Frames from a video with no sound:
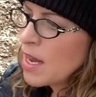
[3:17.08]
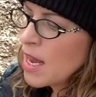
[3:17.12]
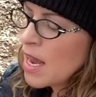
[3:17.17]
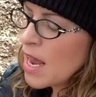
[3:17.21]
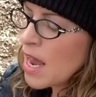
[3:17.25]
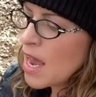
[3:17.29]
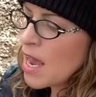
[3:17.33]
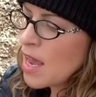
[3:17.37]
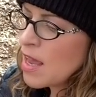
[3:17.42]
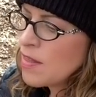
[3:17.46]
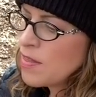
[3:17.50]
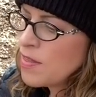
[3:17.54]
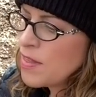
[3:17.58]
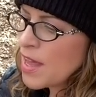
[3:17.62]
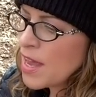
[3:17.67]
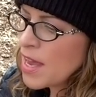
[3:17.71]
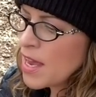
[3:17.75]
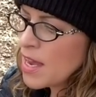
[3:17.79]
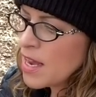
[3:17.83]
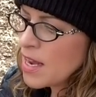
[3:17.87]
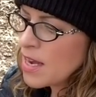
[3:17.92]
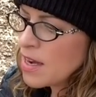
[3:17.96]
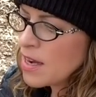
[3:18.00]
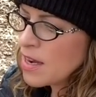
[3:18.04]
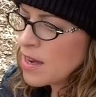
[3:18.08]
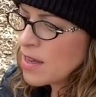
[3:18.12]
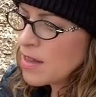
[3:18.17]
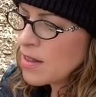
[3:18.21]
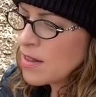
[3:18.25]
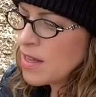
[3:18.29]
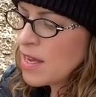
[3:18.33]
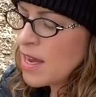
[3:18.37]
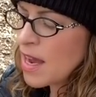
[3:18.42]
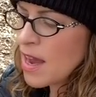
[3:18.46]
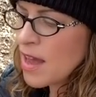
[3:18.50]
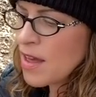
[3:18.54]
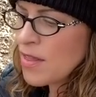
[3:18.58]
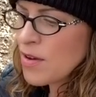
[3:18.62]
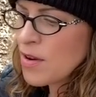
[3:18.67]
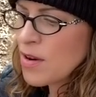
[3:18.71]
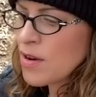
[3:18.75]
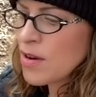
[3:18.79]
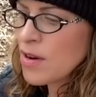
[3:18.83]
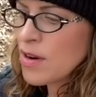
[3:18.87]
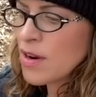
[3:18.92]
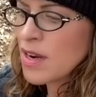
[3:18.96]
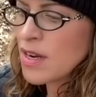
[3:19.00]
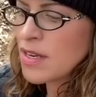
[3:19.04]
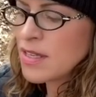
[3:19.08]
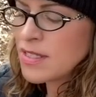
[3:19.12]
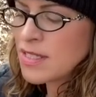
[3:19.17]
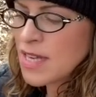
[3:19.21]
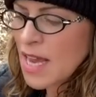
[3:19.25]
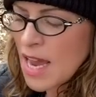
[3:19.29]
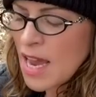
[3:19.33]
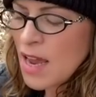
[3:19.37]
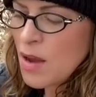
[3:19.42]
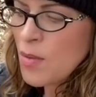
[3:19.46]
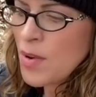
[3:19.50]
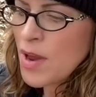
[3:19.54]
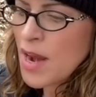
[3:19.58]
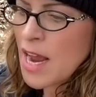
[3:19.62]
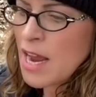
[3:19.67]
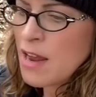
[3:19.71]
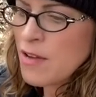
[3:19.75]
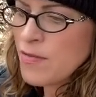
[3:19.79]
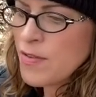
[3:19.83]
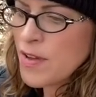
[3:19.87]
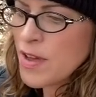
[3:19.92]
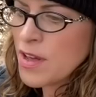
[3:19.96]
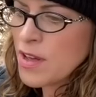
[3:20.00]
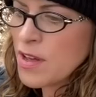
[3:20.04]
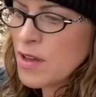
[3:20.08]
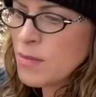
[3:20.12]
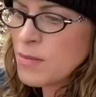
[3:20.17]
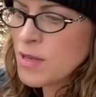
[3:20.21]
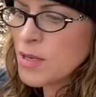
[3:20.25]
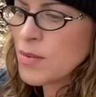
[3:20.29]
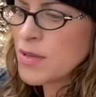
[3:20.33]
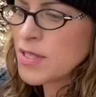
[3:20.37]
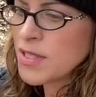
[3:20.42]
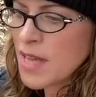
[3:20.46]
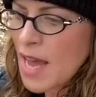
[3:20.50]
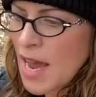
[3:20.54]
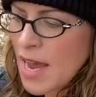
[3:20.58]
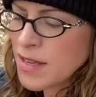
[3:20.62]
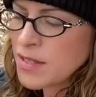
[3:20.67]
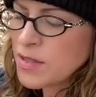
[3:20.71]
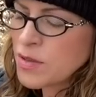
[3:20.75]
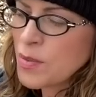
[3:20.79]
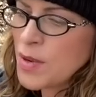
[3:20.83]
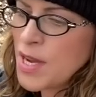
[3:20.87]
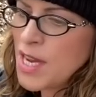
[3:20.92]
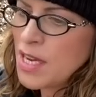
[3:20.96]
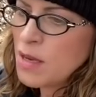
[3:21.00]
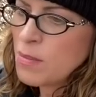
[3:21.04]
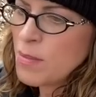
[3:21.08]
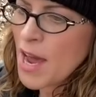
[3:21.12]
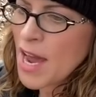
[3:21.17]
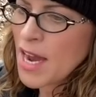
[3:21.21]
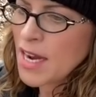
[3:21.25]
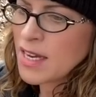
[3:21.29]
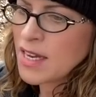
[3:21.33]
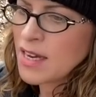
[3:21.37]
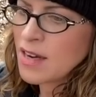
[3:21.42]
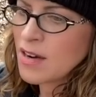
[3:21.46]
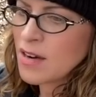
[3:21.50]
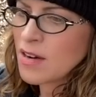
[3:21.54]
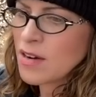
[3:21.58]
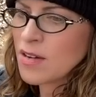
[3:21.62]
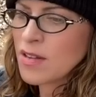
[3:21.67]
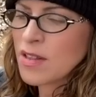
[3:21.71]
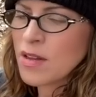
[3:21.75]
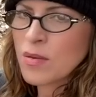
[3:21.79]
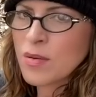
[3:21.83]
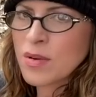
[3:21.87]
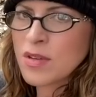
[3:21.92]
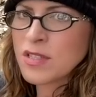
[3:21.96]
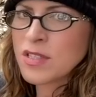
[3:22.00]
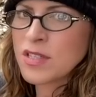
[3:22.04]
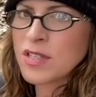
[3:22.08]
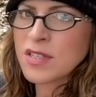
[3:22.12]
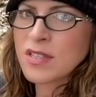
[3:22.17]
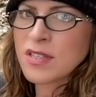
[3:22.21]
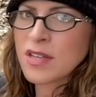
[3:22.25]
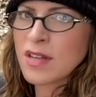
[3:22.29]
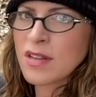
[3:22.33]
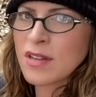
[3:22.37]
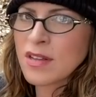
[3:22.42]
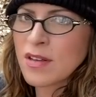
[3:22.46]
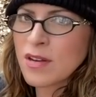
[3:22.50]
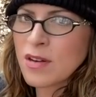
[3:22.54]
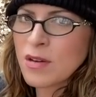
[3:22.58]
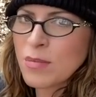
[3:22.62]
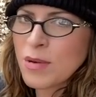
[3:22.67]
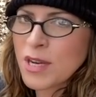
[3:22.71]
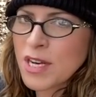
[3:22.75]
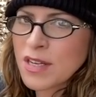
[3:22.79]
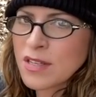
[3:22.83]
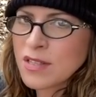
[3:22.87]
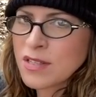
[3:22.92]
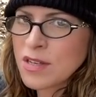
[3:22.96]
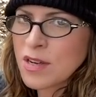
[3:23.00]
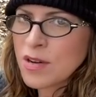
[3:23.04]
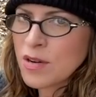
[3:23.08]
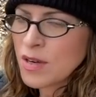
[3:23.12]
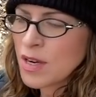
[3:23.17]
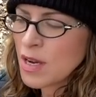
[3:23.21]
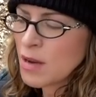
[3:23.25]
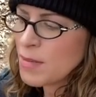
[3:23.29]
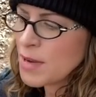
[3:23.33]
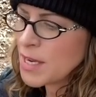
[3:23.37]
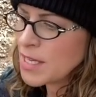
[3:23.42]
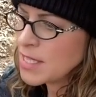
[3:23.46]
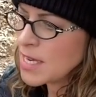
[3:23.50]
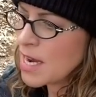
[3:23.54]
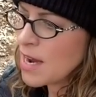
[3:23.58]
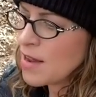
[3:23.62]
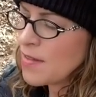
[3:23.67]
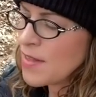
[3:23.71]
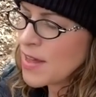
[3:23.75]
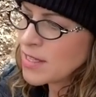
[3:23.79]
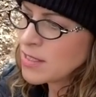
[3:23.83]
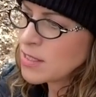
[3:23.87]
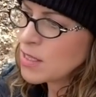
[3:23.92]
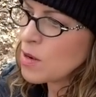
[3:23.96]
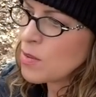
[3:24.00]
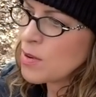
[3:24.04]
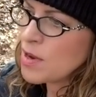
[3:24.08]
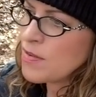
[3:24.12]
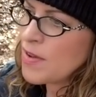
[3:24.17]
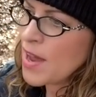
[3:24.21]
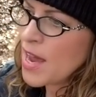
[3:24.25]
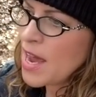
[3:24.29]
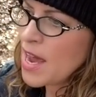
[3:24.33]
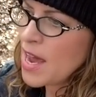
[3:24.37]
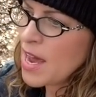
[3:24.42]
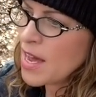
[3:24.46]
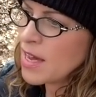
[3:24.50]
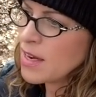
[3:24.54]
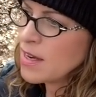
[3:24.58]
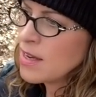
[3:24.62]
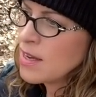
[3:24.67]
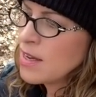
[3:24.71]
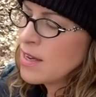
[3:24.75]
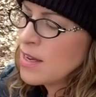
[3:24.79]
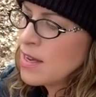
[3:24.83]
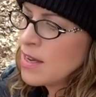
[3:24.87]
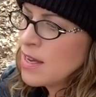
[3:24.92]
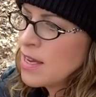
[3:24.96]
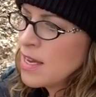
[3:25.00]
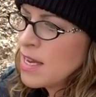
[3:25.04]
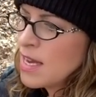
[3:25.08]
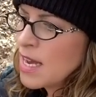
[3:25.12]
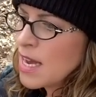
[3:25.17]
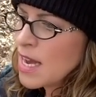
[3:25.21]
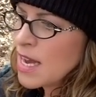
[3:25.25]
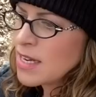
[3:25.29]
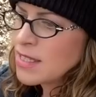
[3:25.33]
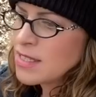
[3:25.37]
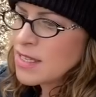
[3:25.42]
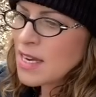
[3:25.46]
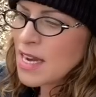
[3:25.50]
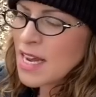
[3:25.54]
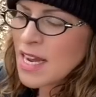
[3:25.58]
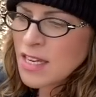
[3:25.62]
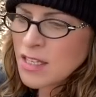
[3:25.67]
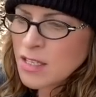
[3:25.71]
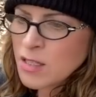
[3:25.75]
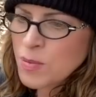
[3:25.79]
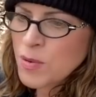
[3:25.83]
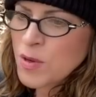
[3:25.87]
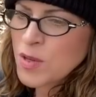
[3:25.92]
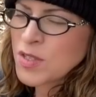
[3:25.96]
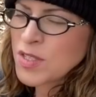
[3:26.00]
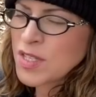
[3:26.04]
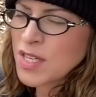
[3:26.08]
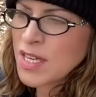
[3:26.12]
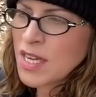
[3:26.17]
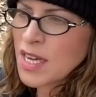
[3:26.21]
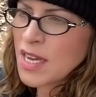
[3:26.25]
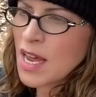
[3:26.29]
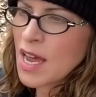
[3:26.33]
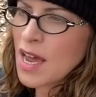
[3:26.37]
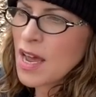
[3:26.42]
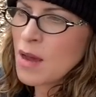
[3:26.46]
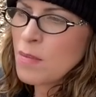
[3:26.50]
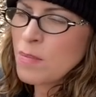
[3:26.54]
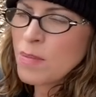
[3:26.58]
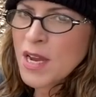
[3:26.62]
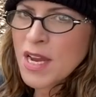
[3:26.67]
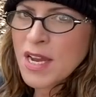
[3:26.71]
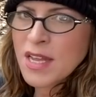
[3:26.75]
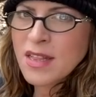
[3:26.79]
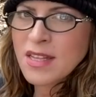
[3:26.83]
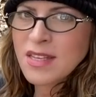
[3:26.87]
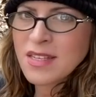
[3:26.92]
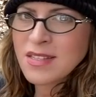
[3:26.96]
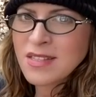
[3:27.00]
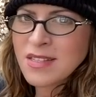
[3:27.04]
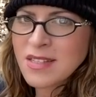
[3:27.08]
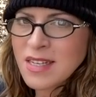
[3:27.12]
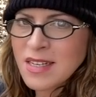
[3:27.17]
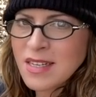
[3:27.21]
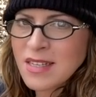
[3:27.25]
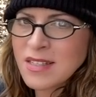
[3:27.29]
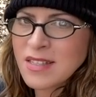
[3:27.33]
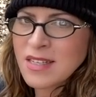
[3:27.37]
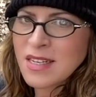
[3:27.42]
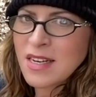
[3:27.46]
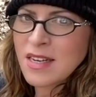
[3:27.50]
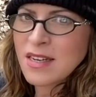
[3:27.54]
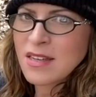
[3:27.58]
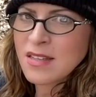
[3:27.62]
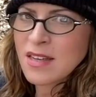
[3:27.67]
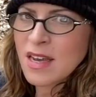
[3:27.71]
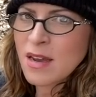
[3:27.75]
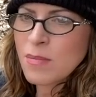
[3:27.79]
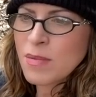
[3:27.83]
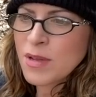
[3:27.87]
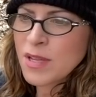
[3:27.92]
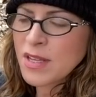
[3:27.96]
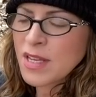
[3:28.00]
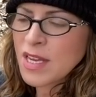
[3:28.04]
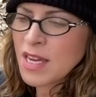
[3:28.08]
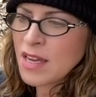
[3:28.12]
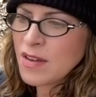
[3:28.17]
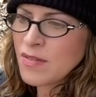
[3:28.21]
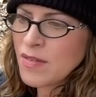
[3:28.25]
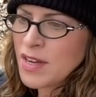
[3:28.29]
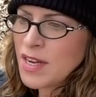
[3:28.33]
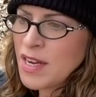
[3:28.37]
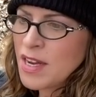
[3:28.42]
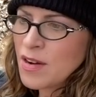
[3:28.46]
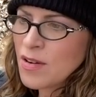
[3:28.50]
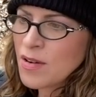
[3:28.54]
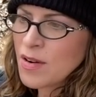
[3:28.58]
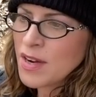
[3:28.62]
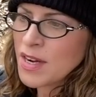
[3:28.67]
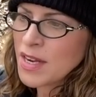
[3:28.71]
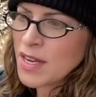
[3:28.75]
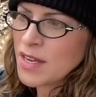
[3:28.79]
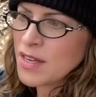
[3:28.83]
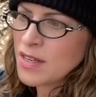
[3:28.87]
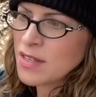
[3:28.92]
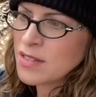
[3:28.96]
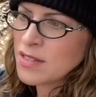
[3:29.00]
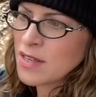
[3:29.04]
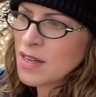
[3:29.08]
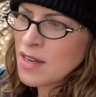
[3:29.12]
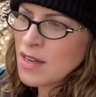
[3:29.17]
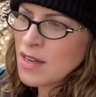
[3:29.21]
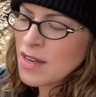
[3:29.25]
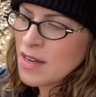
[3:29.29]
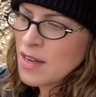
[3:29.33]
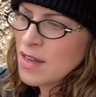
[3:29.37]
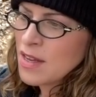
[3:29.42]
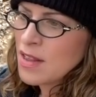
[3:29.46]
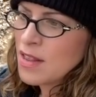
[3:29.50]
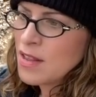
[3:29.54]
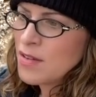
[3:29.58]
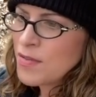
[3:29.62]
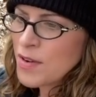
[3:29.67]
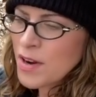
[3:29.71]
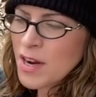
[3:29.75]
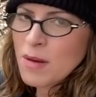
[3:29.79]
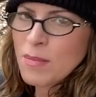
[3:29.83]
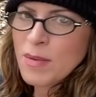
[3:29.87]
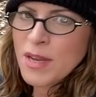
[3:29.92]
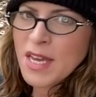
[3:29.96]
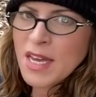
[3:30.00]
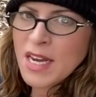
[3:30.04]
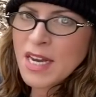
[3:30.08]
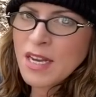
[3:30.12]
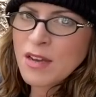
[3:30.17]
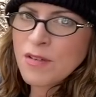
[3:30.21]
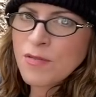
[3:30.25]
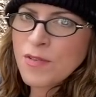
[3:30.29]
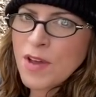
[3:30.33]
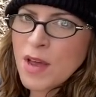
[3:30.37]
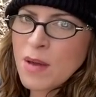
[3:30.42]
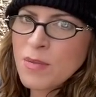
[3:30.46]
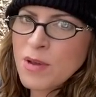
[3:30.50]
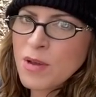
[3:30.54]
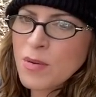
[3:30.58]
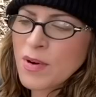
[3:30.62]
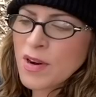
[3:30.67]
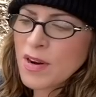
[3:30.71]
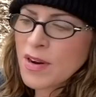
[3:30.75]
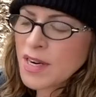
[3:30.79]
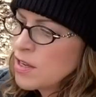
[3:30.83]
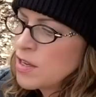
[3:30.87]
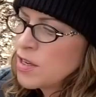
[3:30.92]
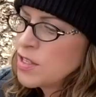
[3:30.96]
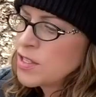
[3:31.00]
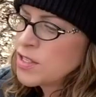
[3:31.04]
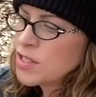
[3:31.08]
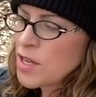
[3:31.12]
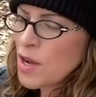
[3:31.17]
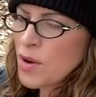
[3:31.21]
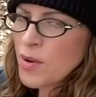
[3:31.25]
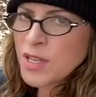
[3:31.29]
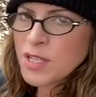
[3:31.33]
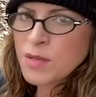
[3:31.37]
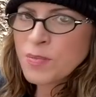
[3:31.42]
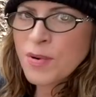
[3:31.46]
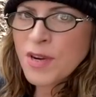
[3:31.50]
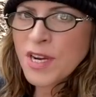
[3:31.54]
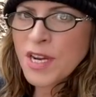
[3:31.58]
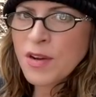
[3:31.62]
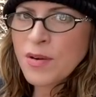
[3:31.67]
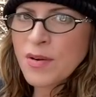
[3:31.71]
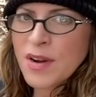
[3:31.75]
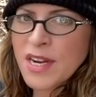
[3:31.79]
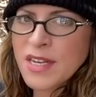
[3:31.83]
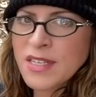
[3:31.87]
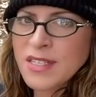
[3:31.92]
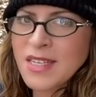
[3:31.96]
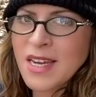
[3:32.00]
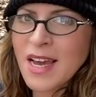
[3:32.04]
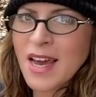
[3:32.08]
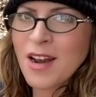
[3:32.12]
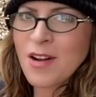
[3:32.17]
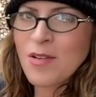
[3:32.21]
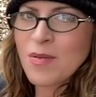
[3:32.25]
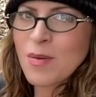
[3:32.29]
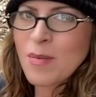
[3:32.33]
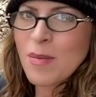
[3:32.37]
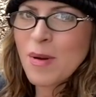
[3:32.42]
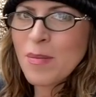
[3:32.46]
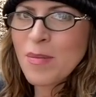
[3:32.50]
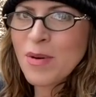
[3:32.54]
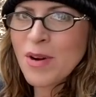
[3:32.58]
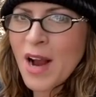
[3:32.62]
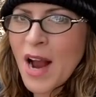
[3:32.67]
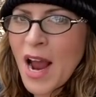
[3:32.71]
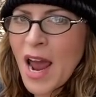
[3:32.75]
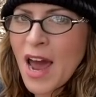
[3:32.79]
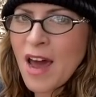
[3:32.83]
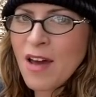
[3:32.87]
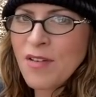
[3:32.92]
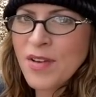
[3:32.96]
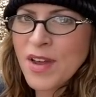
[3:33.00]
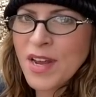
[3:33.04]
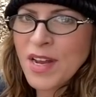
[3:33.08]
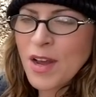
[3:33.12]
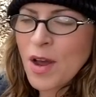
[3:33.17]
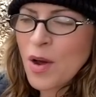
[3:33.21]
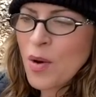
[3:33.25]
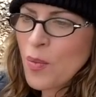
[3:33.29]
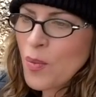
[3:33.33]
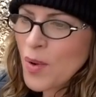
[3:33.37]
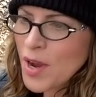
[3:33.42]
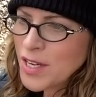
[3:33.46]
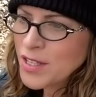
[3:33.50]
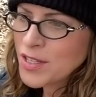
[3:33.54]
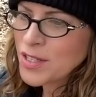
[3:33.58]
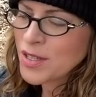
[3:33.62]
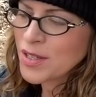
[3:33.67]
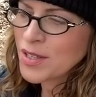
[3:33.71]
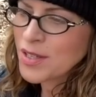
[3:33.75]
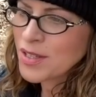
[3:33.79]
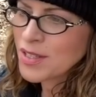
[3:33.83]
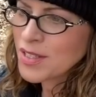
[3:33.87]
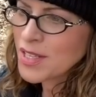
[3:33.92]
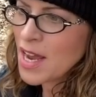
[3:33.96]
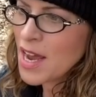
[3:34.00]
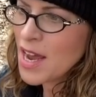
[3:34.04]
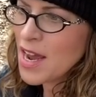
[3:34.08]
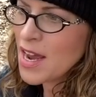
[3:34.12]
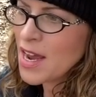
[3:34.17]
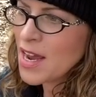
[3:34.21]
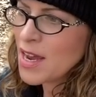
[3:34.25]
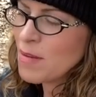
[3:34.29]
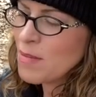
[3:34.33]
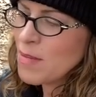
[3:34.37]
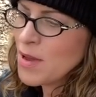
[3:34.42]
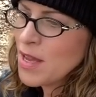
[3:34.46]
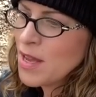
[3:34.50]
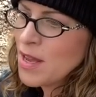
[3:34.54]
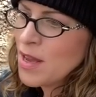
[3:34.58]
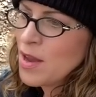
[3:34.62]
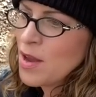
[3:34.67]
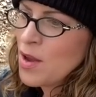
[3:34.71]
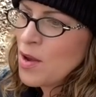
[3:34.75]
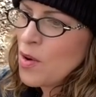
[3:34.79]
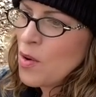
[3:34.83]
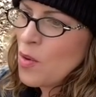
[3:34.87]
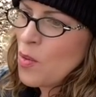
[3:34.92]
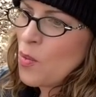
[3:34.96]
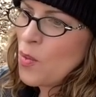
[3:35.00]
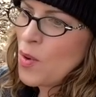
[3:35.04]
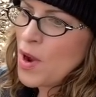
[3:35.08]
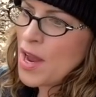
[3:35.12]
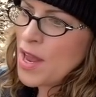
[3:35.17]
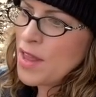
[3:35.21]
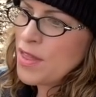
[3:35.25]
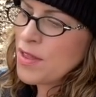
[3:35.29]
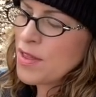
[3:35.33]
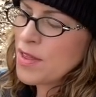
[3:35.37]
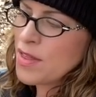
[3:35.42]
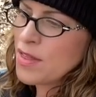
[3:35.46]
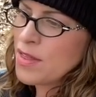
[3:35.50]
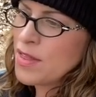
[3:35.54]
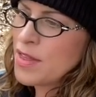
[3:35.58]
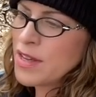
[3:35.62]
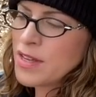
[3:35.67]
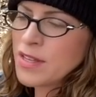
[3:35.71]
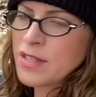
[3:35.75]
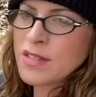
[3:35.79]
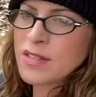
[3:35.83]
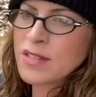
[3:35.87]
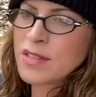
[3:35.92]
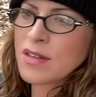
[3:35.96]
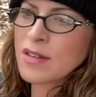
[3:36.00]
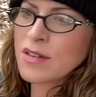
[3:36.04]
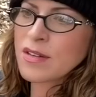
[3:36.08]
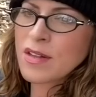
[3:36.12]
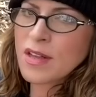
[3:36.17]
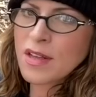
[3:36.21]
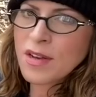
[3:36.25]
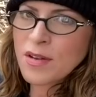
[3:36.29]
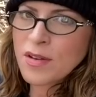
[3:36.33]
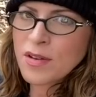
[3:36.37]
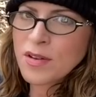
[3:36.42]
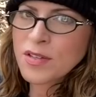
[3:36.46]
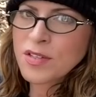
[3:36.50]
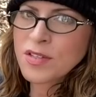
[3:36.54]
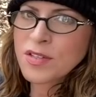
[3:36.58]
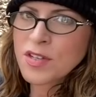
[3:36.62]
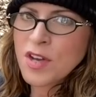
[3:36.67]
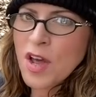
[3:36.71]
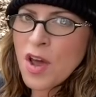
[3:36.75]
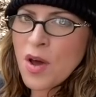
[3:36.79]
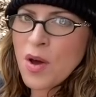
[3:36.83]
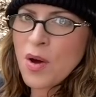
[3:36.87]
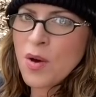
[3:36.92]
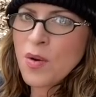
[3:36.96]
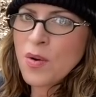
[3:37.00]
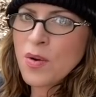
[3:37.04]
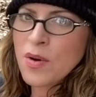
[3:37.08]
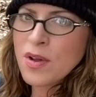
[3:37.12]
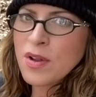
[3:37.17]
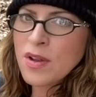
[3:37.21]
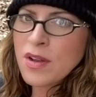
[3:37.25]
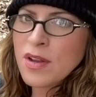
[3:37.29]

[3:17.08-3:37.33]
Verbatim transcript: And then the other day when I filmed, it was last week back here, there was just a little bit of snow coming down. That's all we've had. And today is supposed to get up in the 60s, I believe. And here it is, the very beginning of February. So it's pretty crazy. I don't remember having a winter time with this little snow.